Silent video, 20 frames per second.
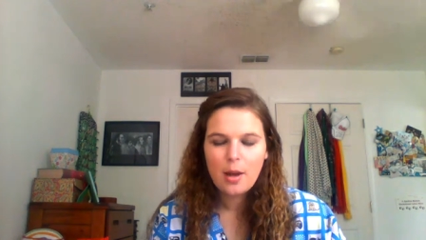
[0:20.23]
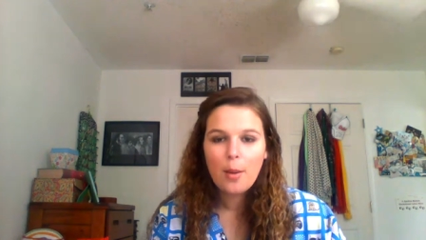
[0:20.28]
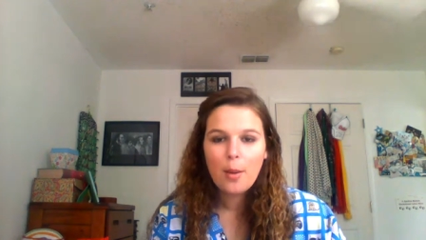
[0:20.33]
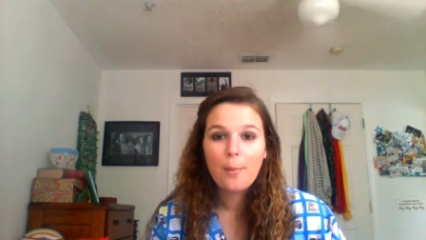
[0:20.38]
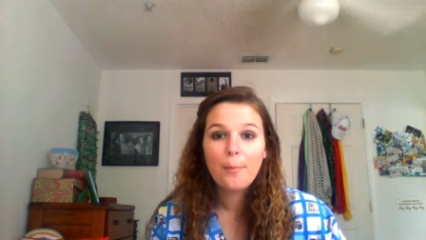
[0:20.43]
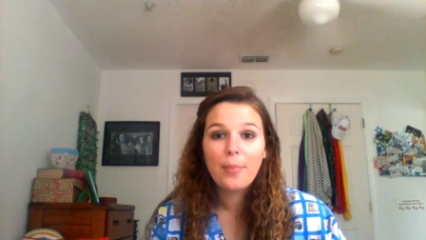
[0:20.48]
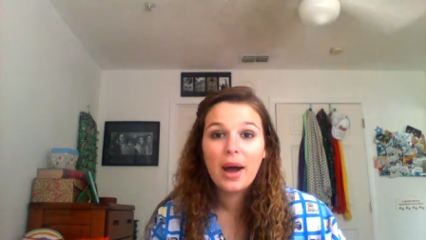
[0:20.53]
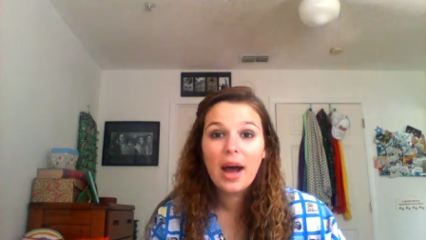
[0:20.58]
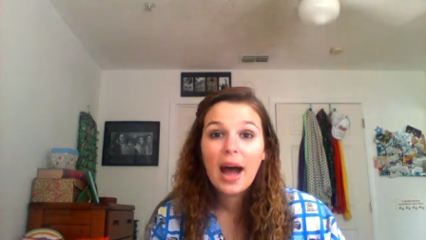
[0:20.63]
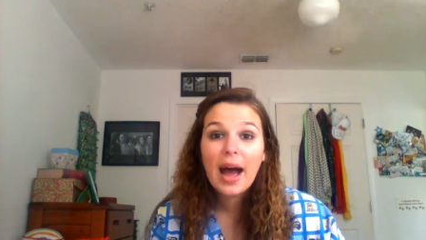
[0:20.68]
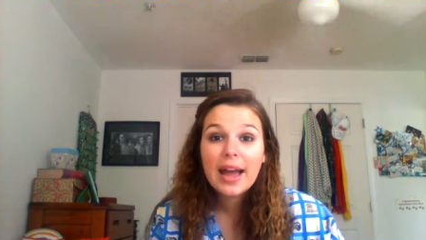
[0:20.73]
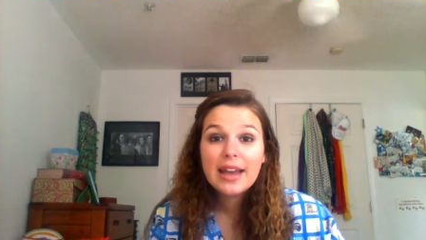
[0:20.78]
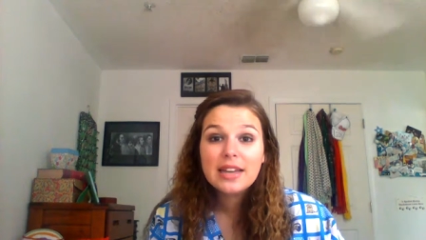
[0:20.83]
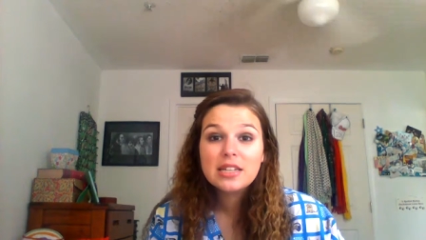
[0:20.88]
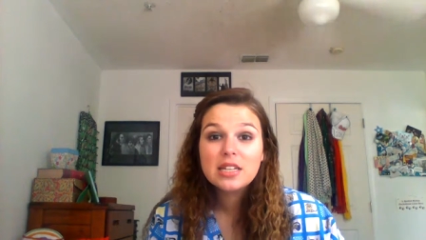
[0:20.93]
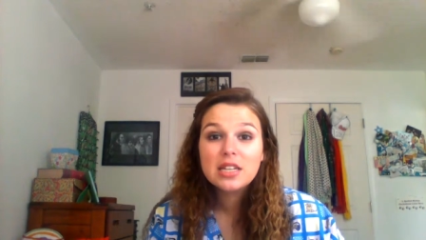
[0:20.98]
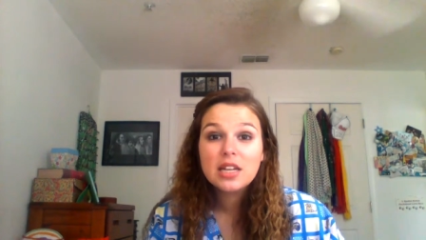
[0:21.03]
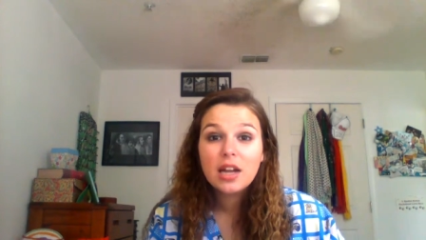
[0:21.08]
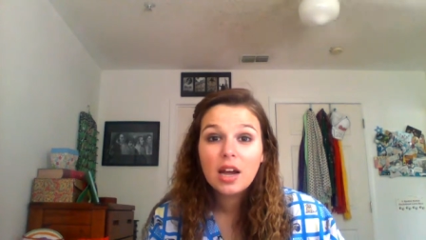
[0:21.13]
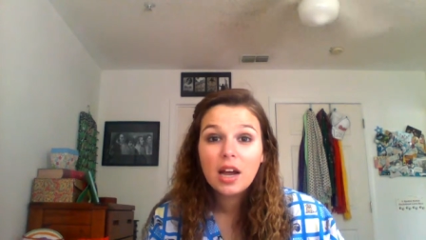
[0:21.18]

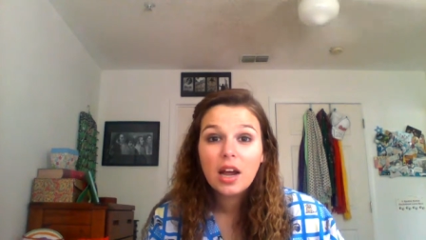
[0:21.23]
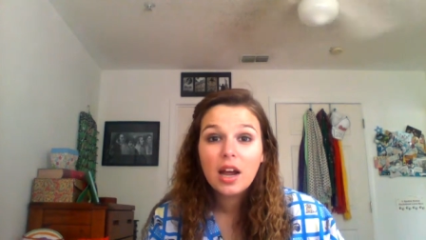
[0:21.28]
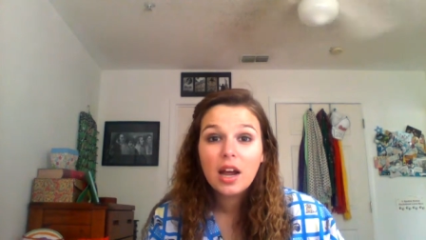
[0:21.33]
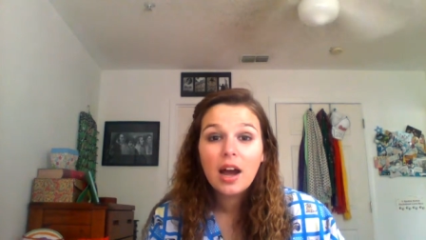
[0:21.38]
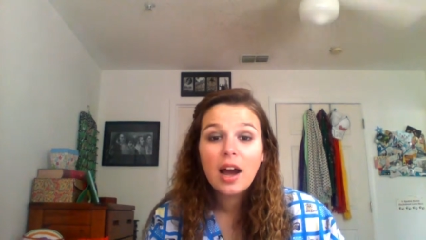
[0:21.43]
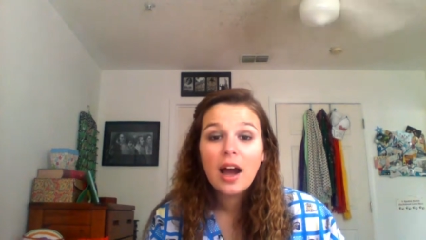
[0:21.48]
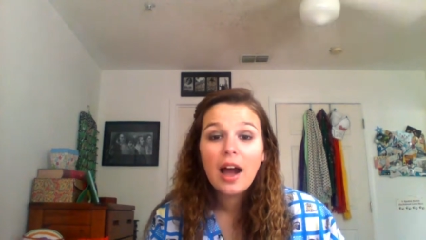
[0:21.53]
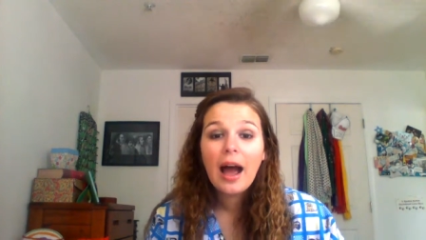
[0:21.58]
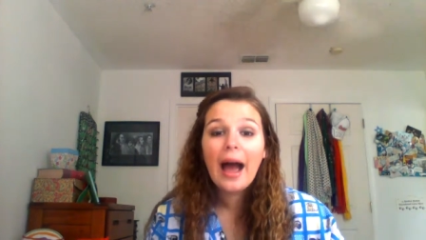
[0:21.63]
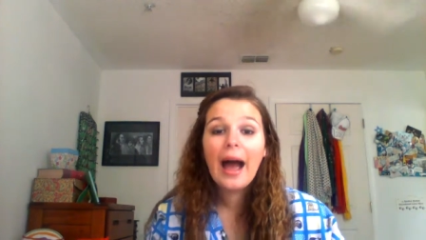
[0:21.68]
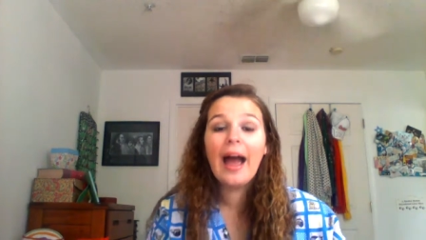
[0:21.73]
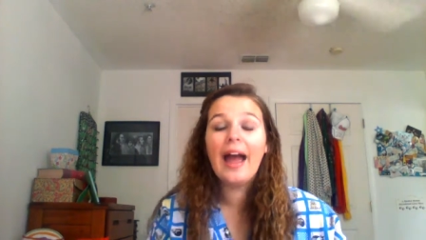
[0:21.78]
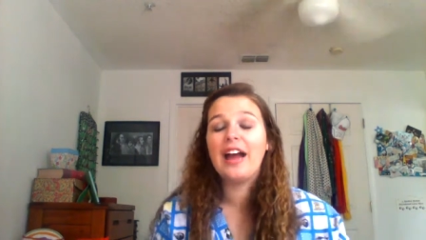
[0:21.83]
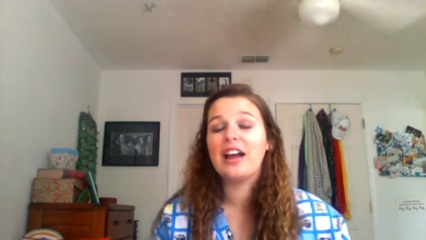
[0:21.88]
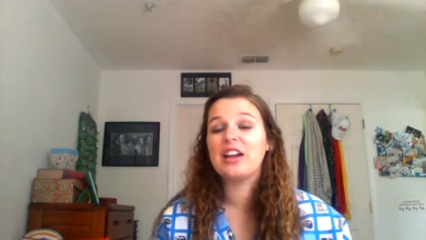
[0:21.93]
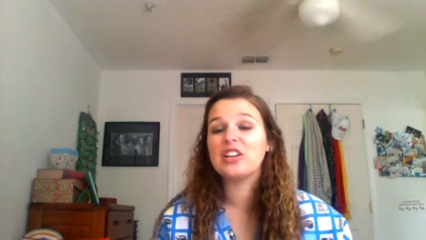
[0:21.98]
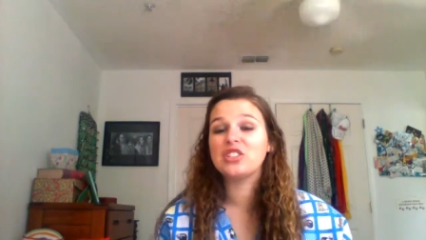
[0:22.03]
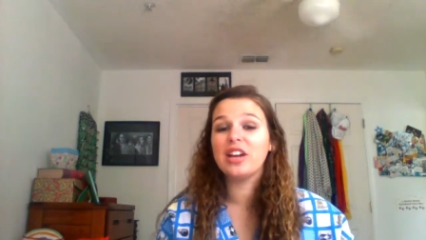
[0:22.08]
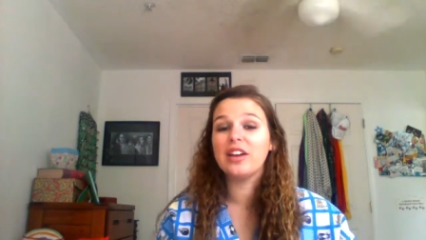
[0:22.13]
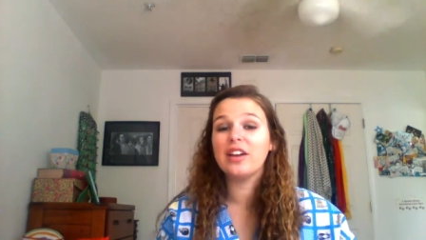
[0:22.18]
But, I
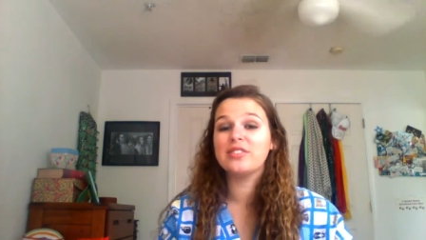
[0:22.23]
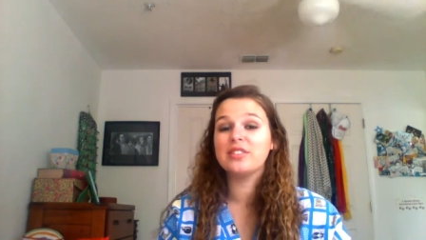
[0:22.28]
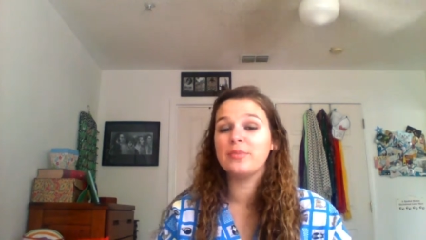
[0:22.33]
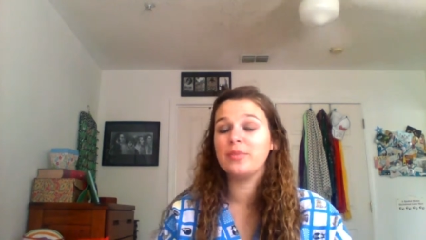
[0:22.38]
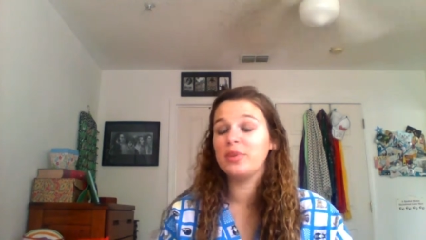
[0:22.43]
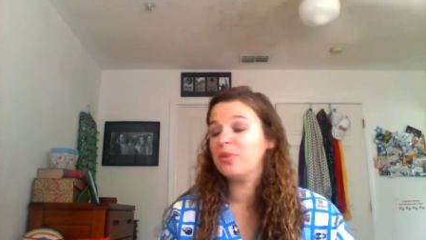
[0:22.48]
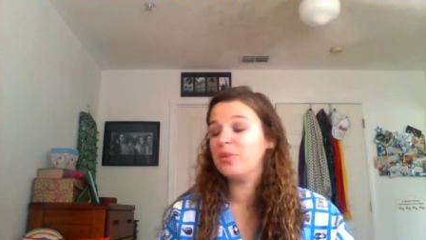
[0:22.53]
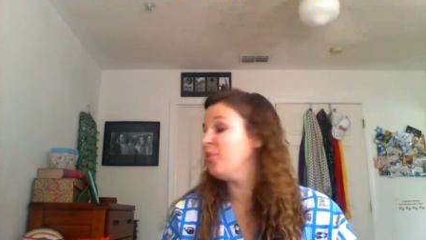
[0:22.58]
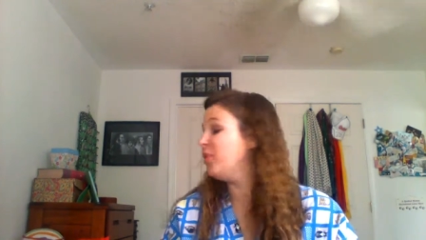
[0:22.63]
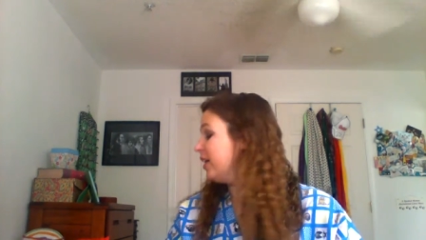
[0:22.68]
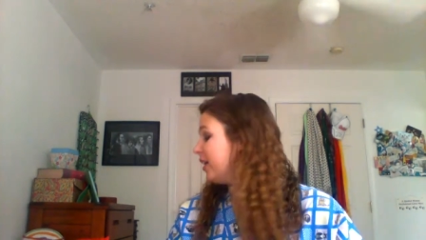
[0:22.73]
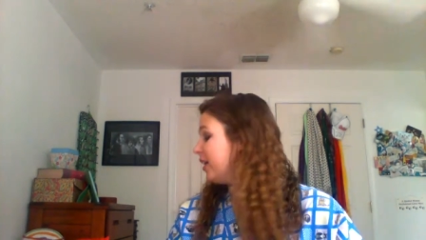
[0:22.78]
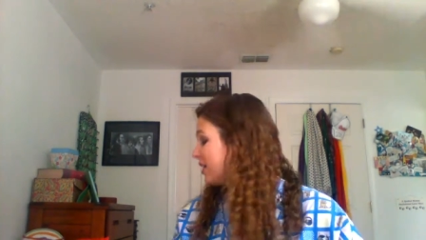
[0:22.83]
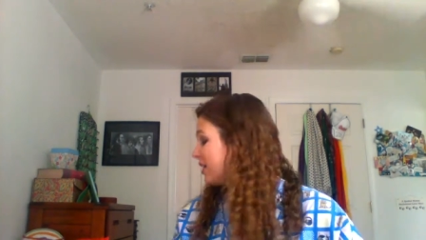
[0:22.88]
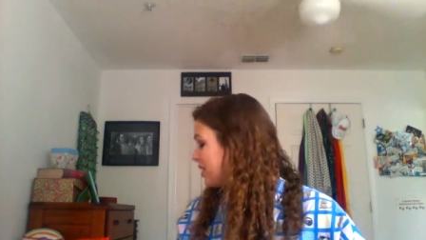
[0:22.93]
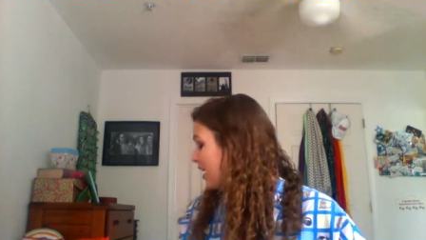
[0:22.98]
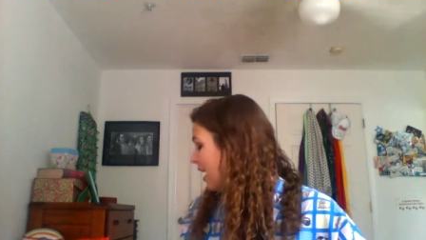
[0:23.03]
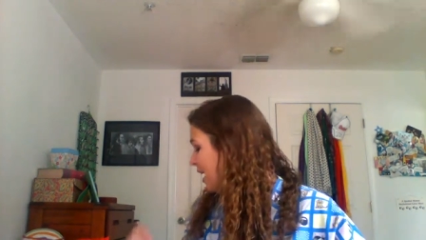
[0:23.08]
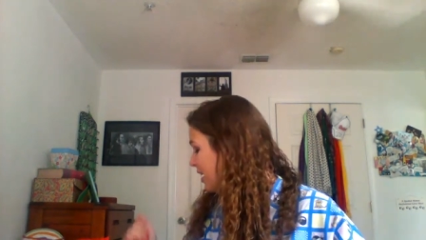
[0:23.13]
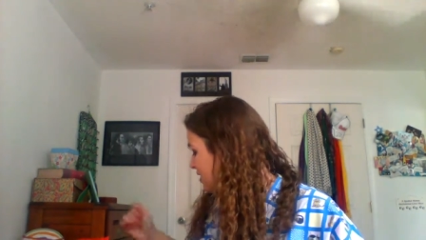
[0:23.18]
actually have something really
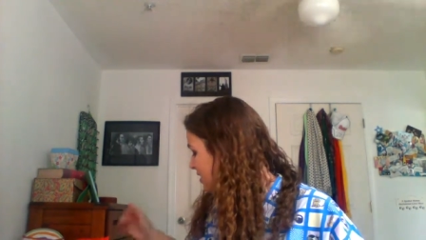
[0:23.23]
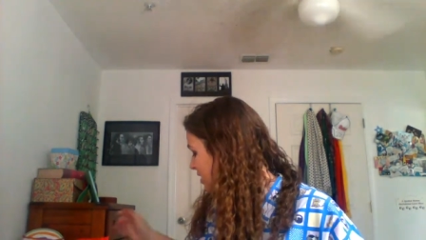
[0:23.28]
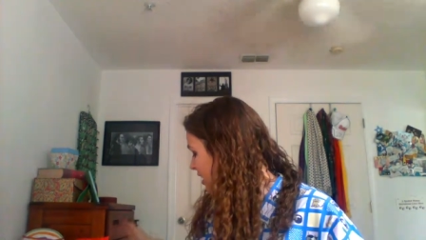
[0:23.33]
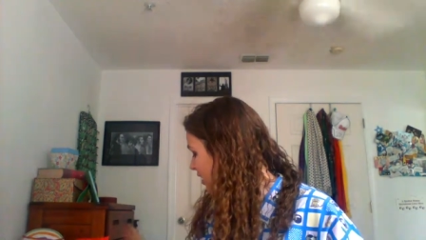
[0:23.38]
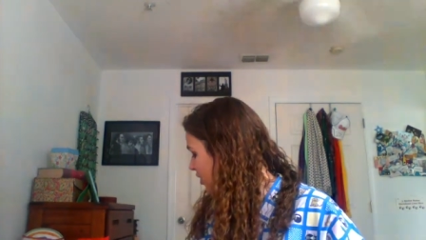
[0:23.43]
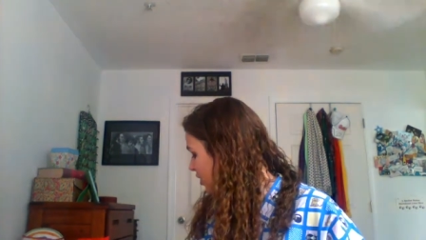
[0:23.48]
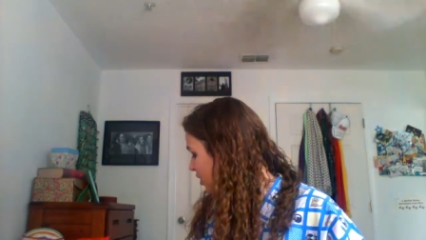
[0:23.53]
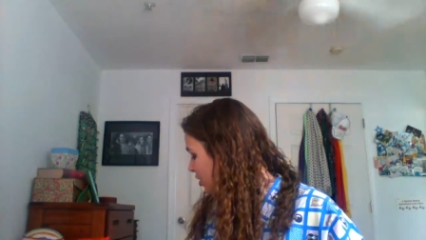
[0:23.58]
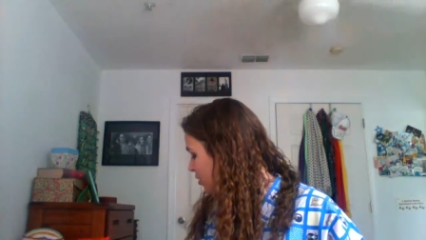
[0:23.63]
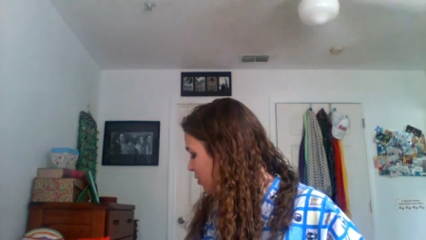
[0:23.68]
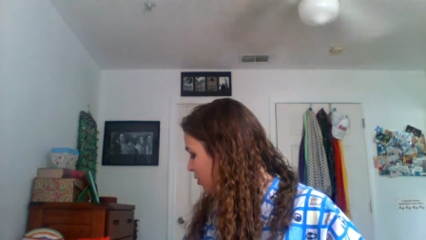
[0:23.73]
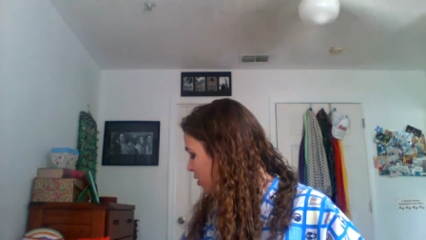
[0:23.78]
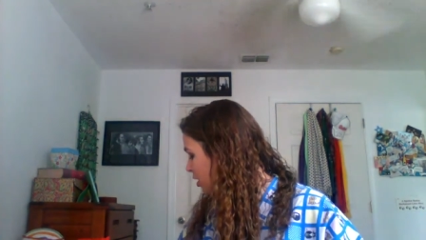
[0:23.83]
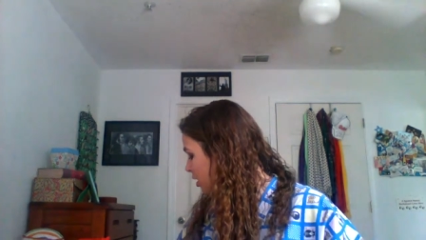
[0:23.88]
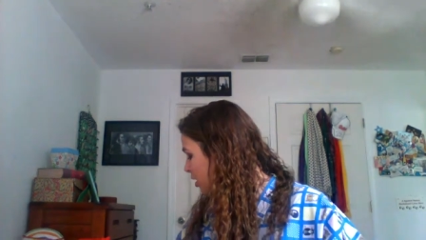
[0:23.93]
exciting to tell you.